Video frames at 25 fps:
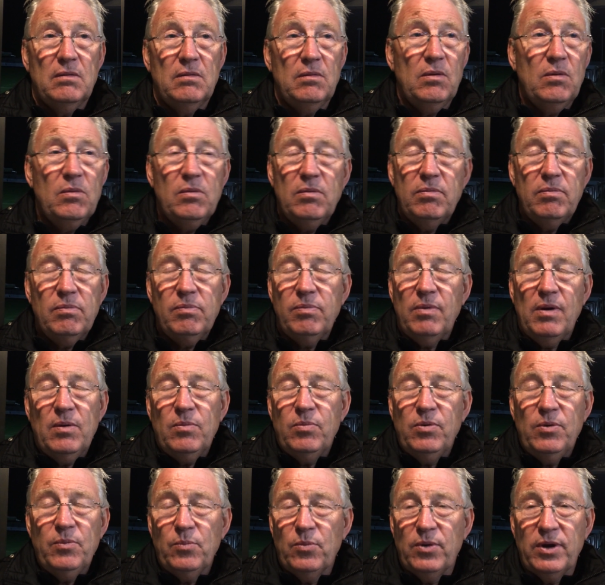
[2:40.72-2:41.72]
Well, why
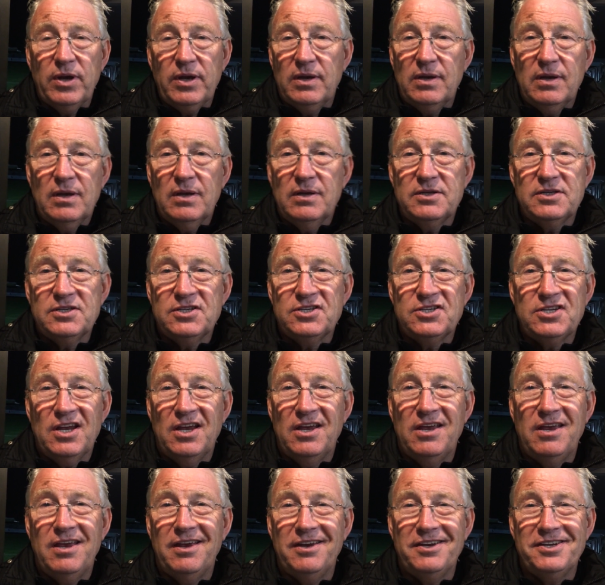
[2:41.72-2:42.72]
wouldn't we? As I
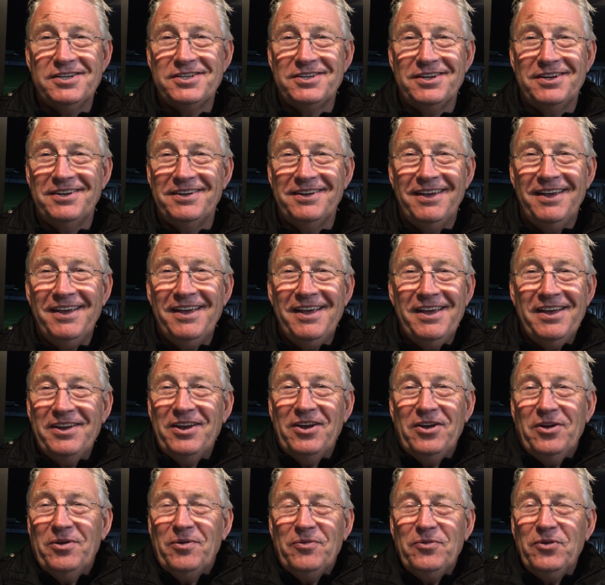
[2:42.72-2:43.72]
say,
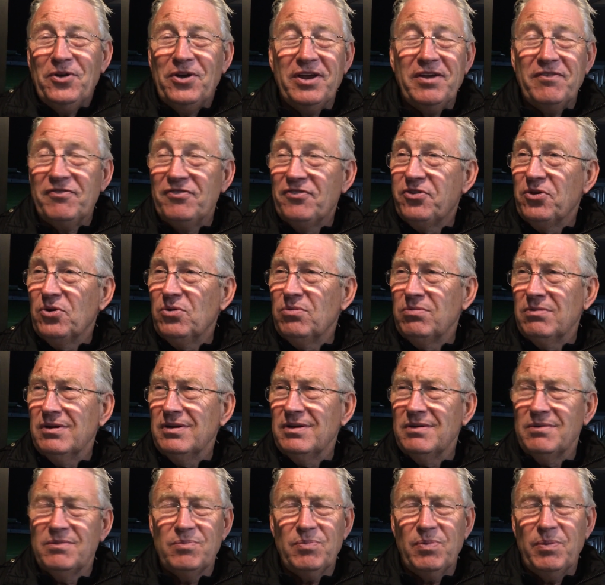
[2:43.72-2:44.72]
not even thought
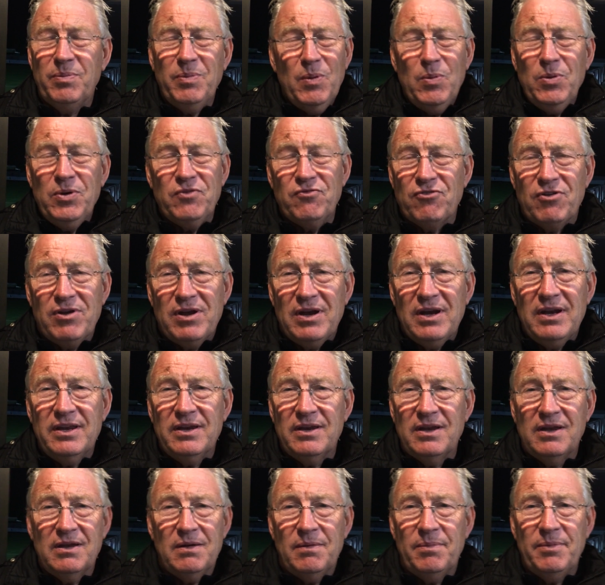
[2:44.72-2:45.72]
that we wouldn't
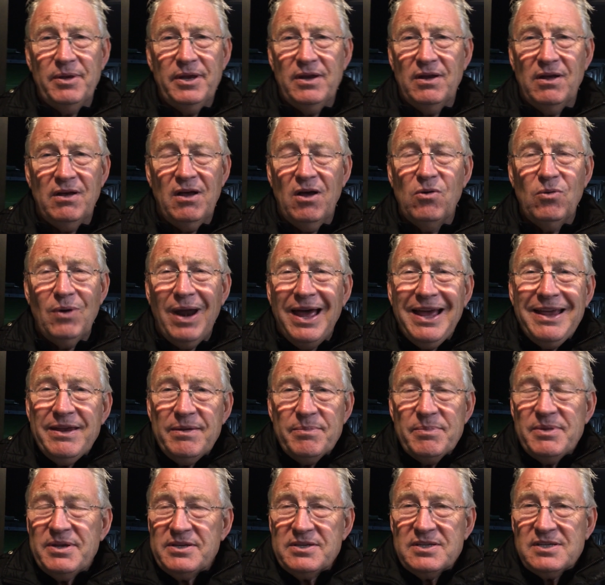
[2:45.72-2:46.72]
really. I mean, our whole
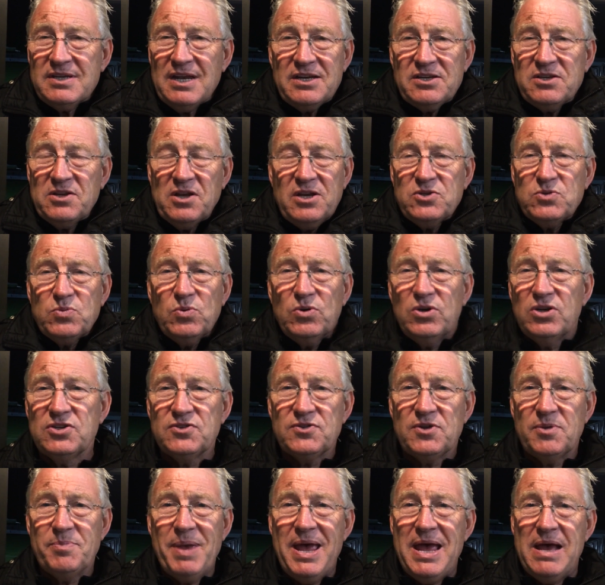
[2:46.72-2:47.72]
aim is that's what
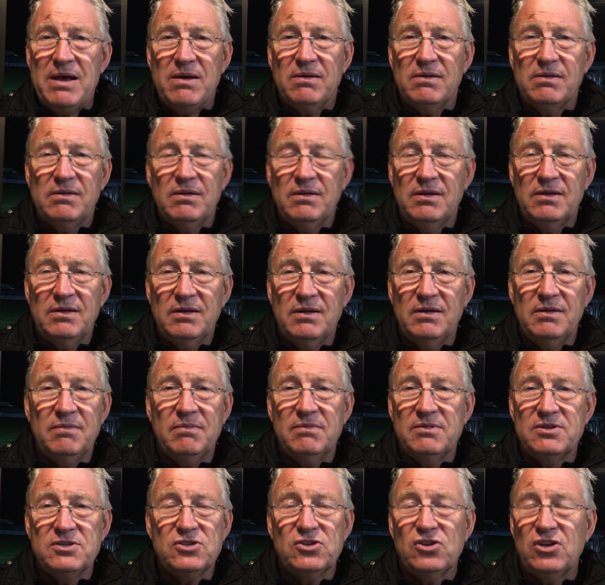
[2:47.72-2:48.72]
it's about.
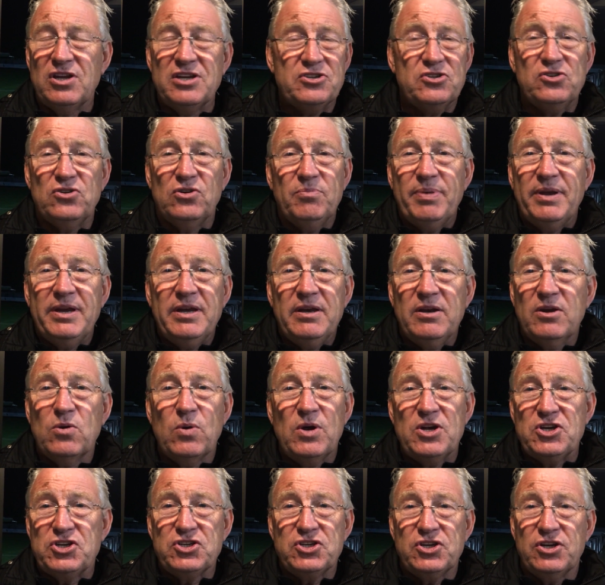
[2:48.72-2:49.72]
That's not been the
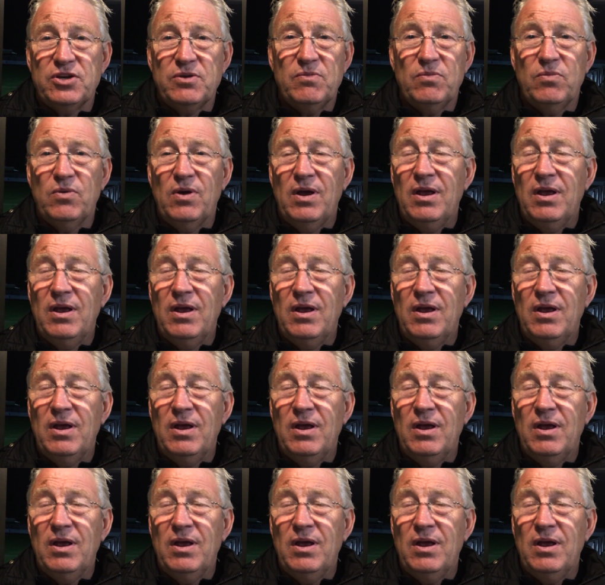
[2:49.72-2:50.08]
question.